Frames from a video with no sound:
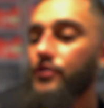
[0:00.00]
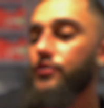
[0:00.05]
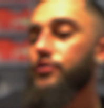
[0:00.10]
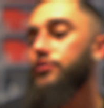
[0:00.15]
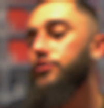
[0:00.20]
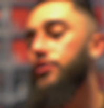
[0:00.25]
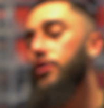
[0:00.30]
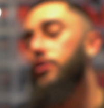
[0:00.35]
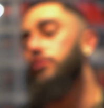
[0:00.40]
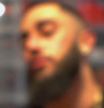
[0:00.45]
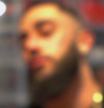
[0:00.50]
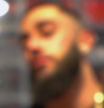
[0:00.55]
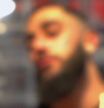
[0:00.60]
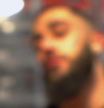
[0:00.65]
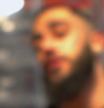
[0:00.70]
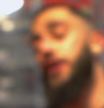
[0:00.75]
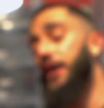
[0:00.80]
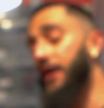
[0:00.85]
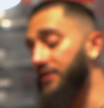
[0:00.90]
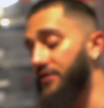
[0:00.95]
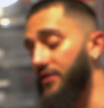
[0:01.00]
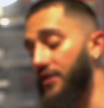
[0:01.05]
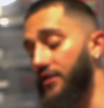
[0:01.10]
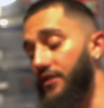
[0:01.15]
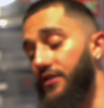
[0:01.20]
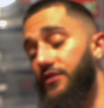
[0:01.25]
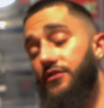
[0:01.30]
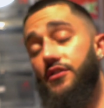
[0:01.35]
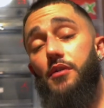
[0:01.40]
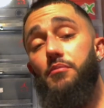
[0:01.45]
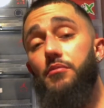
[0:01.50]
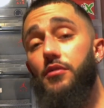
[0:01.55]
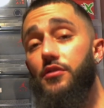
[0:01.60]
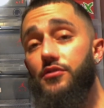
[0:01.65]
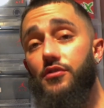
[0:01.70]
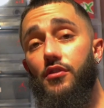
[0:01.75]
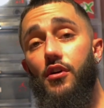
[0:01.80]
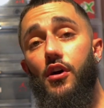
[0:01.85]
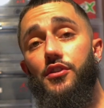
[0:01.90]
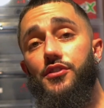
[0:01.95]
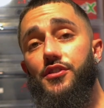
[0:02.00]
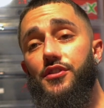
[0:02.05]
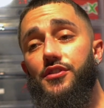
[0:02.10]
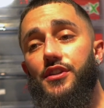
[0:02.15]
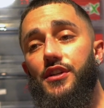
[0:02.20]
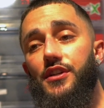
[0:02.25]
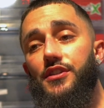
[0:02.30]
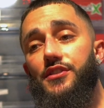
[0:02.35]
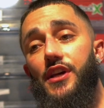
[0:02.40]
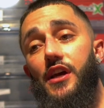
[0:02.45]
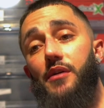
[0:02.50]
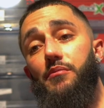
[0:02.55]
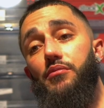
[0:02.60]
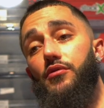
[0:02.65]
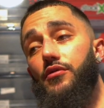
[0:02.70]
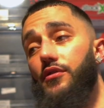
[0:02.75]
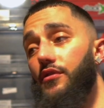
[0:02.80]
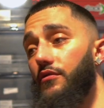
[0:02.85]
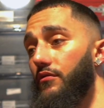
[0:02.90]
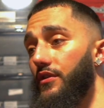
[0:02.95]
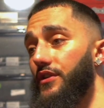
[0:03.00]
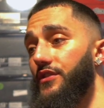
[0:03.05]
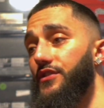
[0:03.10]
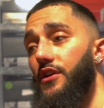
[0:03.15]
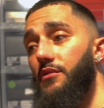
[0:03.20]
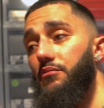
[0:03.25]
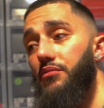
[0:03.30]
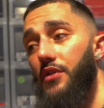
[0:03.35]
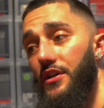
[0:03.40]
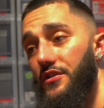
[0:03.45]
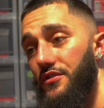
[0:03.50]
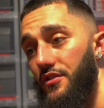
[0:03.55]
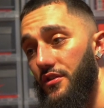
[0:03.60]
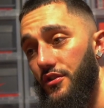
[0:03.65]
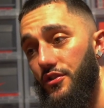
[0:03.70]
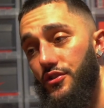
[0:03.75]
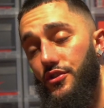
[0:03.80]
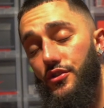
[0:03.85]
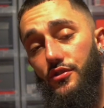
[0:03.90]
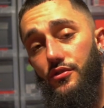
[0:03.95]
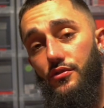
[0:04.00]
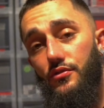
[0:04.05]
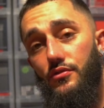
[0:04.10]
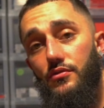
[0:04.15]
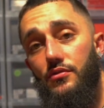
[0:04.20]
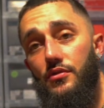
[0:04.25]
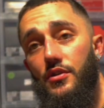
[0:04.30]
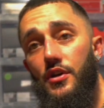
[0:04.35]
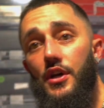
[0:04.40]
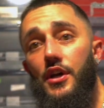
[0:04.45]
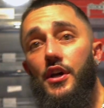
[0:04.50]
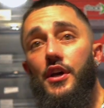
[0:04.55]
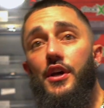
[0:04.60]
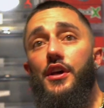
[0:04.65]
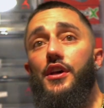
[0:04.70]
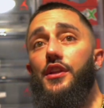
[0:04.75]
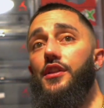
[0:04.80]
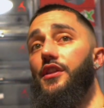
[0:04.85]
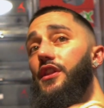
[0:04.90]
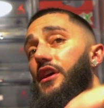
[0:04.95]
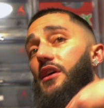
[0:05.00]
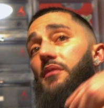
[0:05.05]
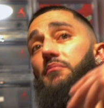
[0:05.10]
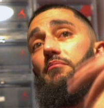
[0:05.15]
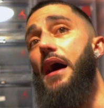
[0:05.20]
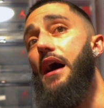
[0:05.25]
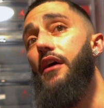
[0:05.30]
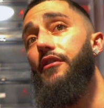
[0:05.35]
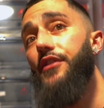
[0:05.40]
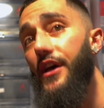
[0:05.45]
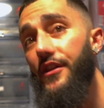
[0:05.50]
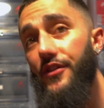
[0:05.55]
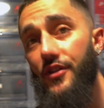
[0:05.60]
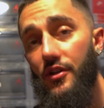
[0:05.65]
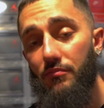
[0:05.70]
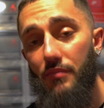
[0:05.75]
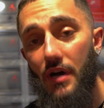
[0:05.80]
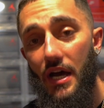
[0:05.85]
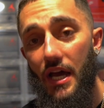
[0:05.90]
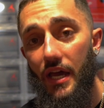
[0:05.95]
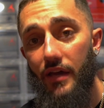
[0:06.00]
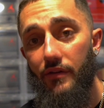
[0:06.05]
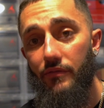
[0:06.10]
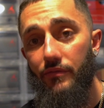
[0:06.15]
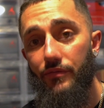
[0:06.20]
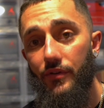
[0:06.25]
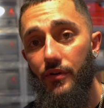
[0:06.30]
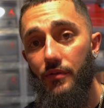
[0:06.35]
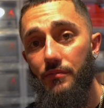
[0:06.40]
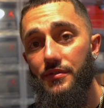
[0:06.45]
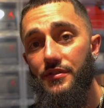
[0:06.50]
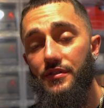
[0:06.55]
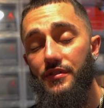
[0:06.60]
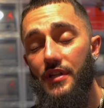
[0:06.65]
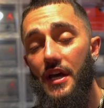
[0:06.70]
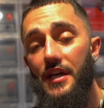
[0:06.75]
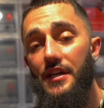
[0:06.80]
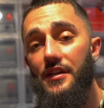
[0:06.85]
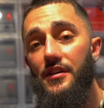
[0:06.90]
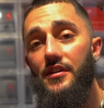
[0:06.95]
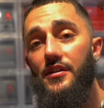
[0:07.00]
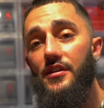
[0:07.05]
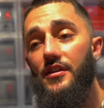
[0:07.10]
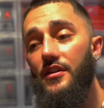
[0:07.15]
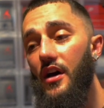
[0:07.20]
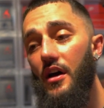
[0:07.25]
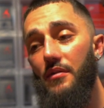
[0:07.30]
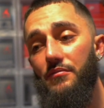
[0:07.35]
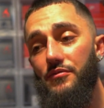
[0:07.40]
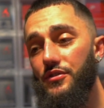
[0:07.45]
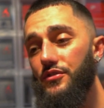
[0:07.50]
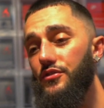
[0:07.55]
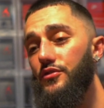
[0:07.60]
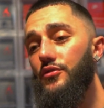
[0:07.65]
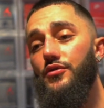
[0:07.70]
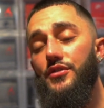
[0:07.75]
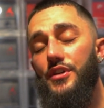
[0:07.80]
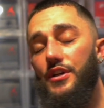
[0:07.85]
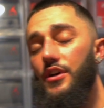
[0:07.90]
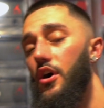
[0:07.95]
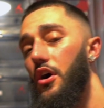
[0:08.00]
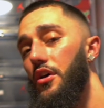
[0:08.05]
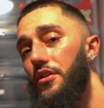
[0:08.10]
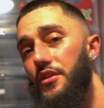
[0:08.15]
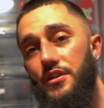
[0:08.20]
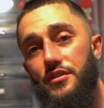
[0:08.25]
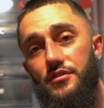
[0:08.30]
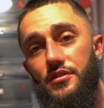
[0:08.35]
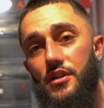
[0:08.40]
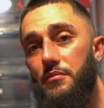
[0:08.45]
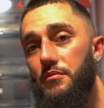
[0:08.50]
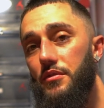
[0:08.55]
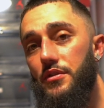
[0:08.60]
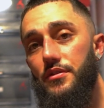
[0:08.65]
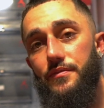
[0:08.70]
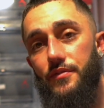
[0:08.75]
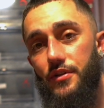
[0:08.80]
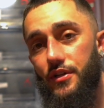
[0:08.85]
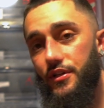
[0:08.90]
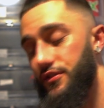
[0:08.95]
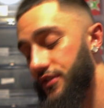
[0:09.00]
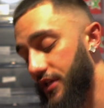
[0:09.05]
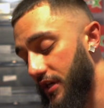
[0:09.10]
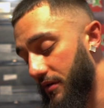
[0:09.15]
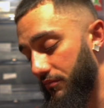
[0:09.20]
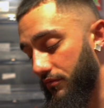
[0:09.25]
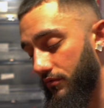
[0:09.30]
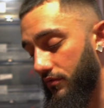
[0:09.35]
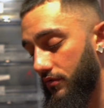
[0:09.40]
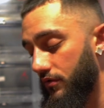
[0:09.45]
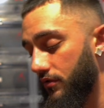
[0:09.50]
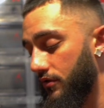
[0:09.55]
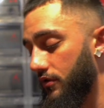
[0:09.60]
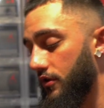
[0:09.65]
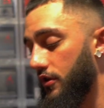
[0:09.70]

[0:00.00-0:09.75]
So, like I said, these numbers are all just an example. The resale price of the shoe, the amount that they're buying from Nike. I'm just using all these numbers for an example.